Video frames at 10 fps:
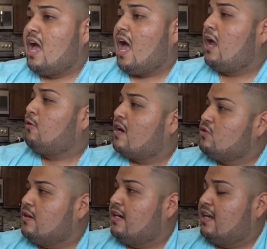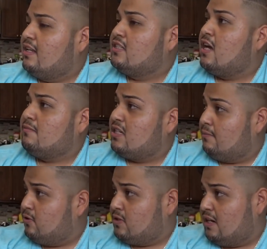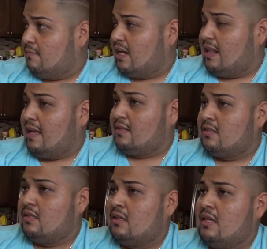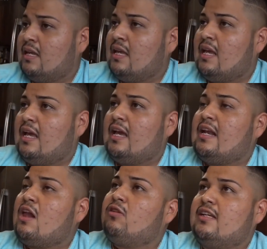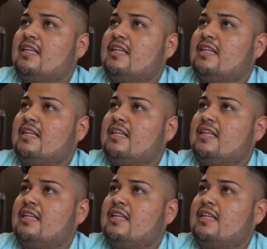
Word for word: I graduated on top 10% of my class. And not only